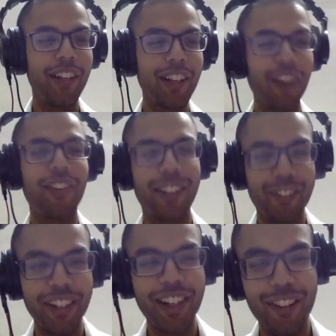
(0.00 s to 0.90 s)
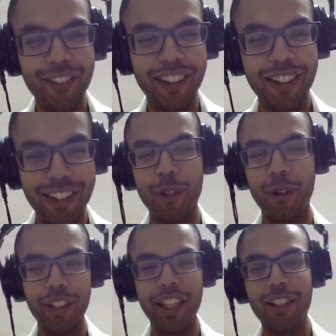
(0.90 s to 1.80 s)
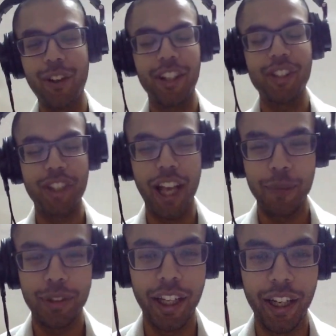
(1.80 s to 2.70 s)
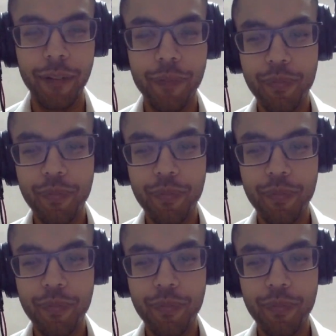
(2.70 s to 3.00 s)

we'll cover the knowledge gaps there.